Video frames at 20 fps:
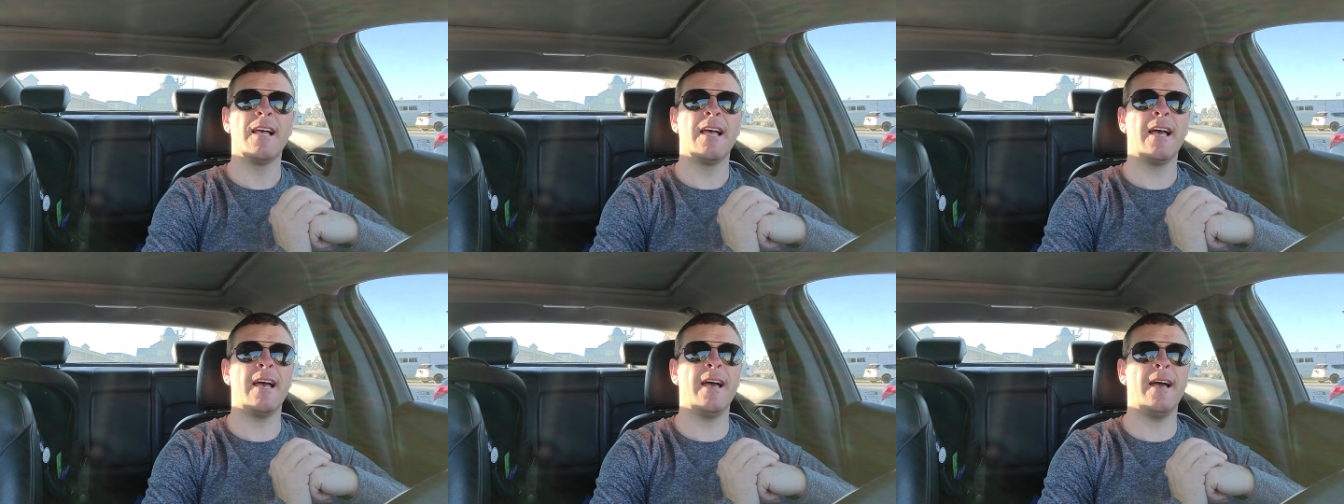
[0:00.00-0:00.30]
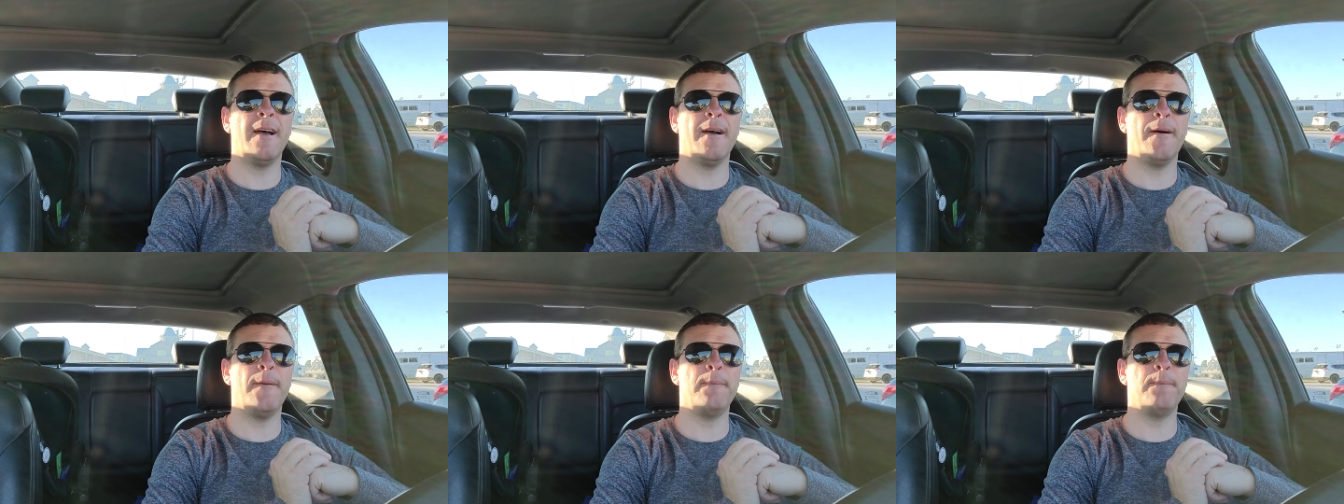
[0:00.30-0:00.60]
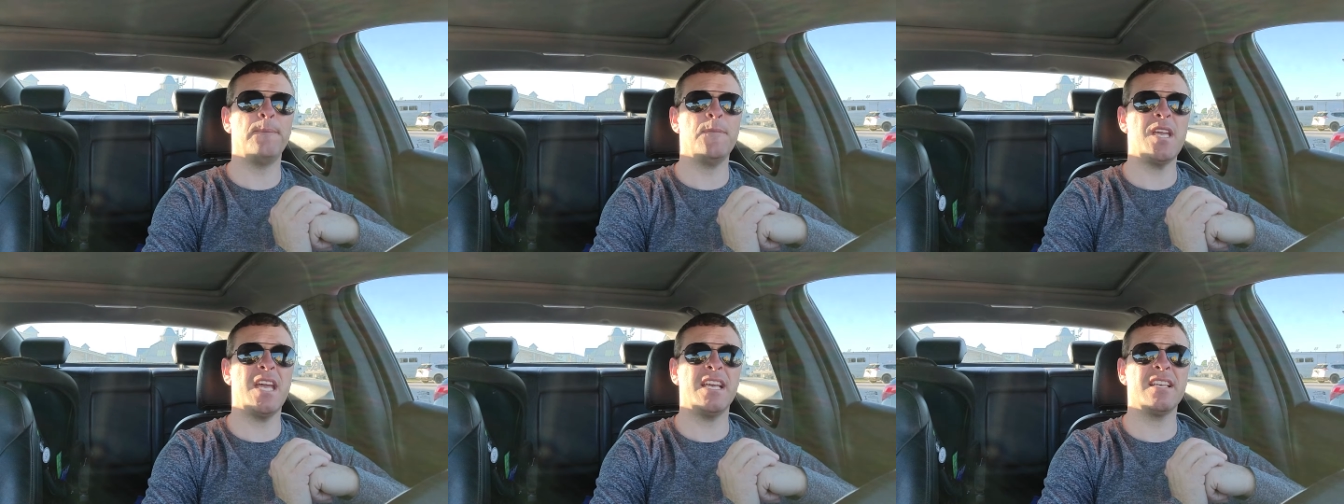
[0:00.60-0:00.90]

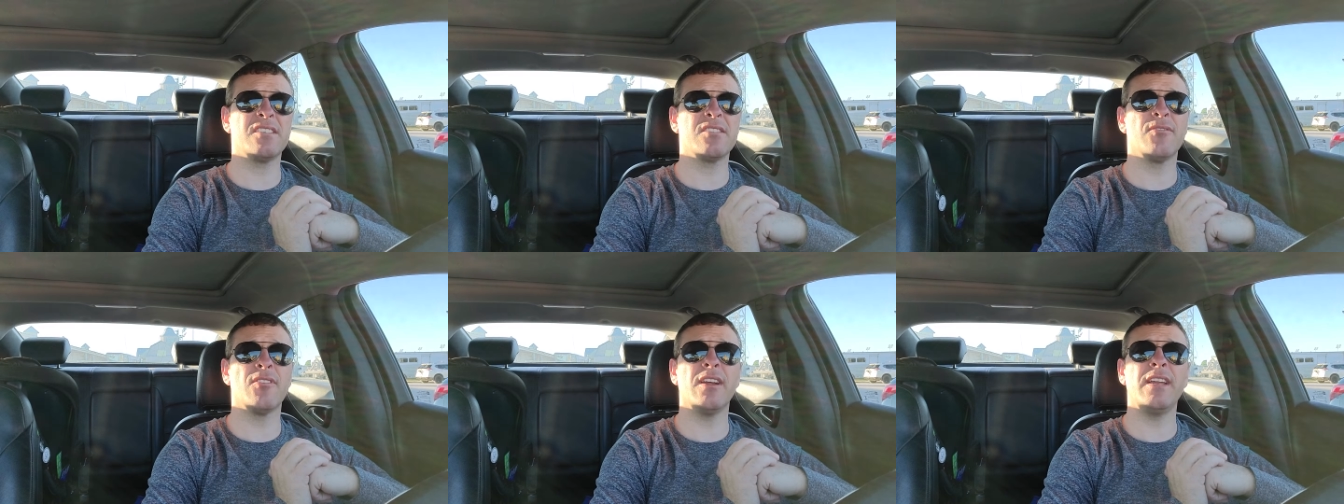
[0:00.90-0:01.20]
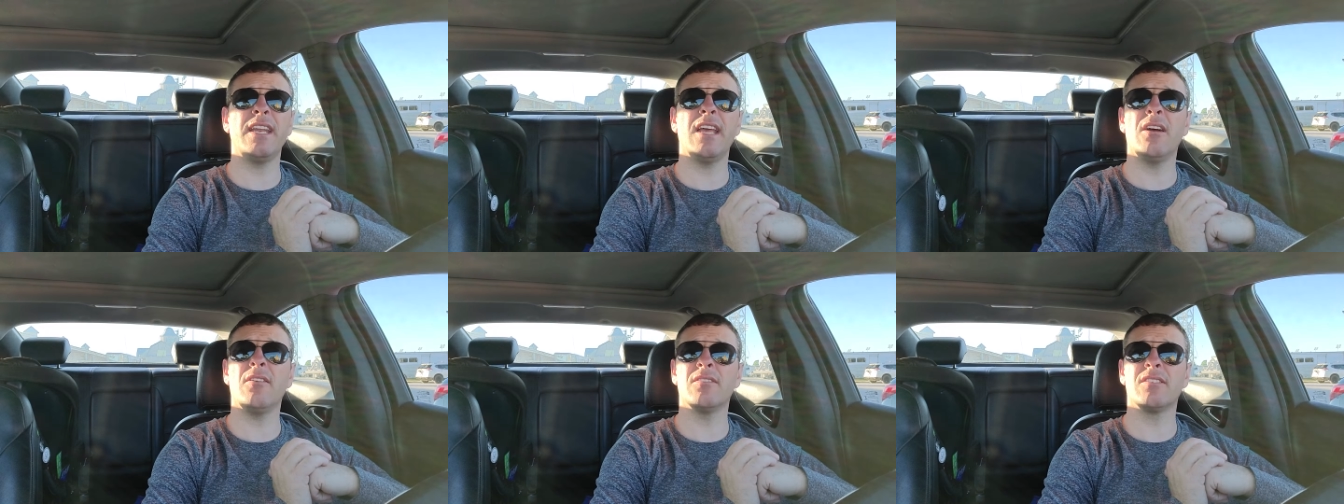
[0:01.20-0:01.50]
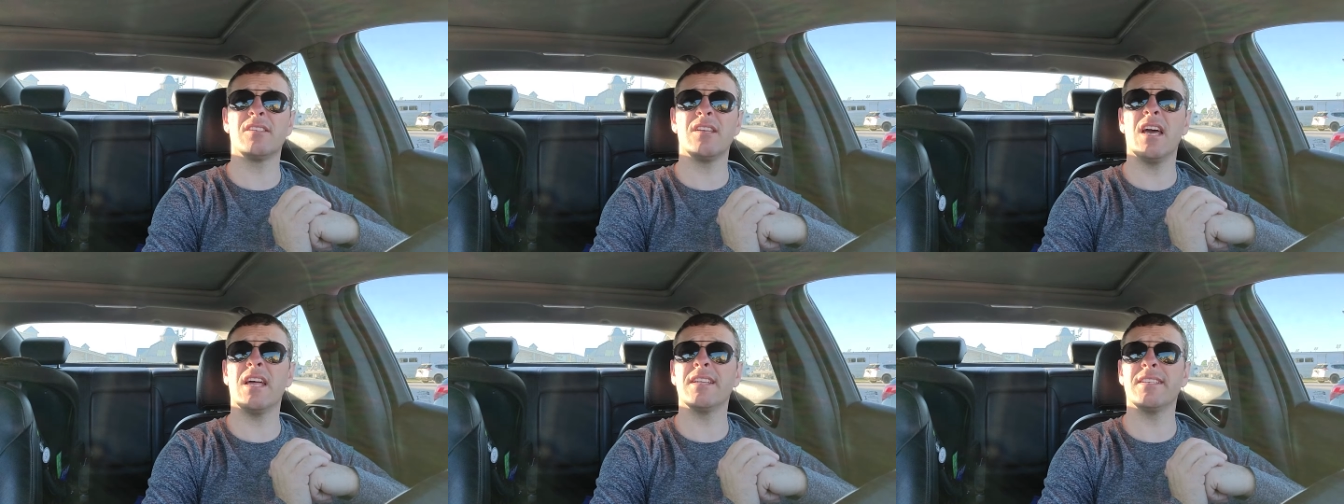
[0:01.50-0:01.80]
Um, as of right now,
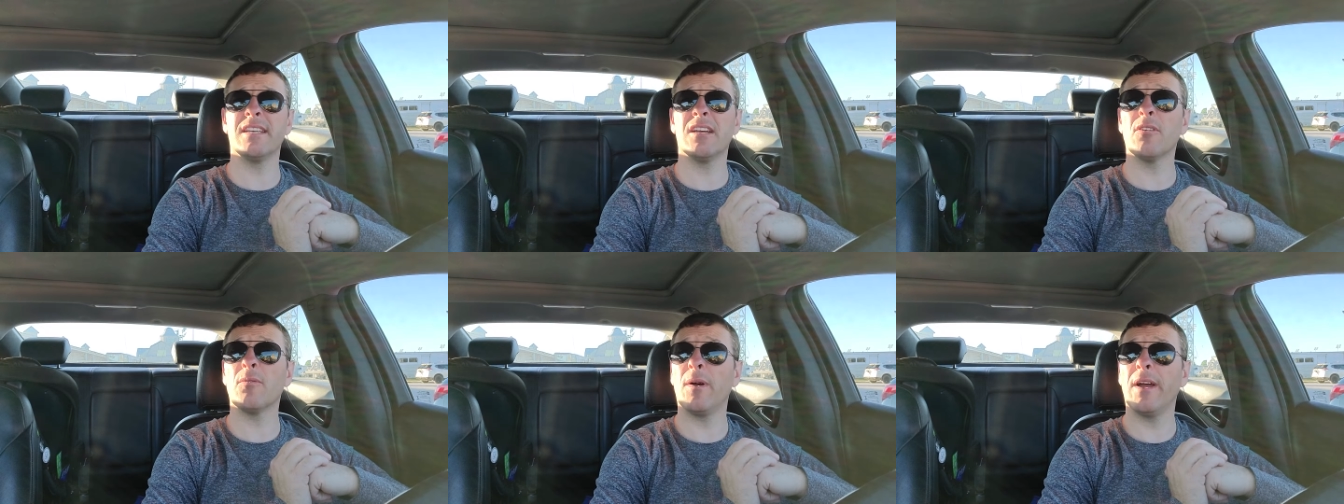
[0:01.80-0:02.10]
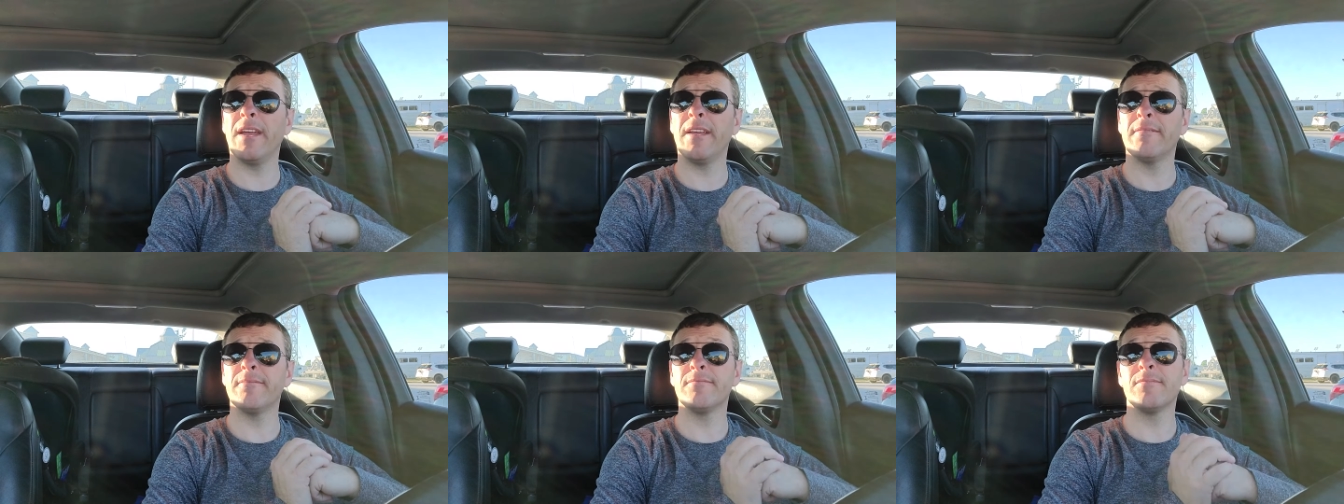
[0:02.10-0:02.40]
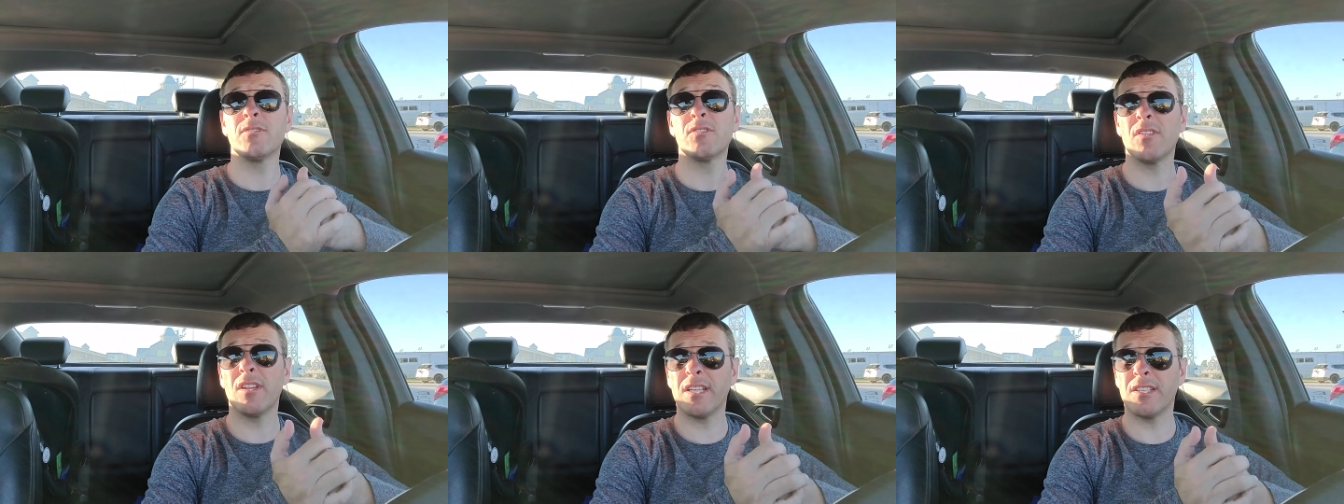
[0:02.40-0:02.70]
it's not his airway,
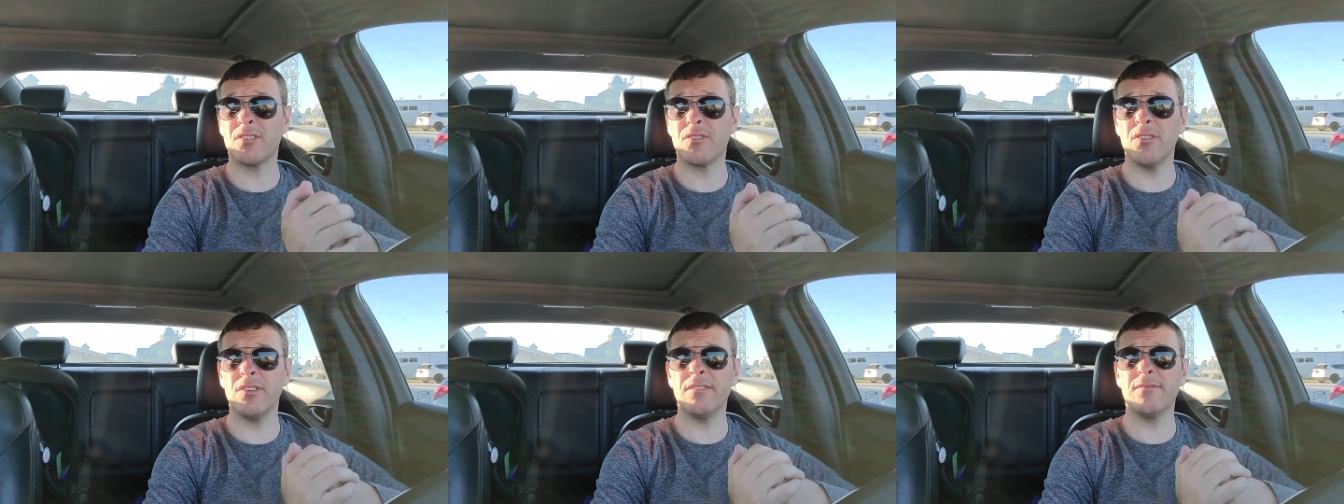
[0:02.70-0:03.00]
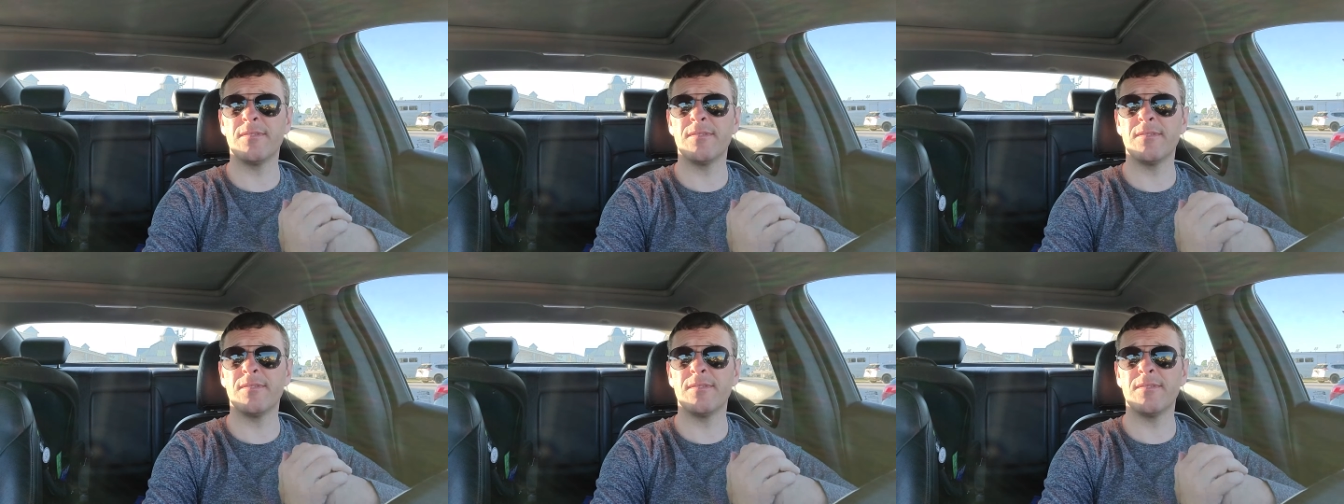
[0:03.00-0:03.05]
so that's good.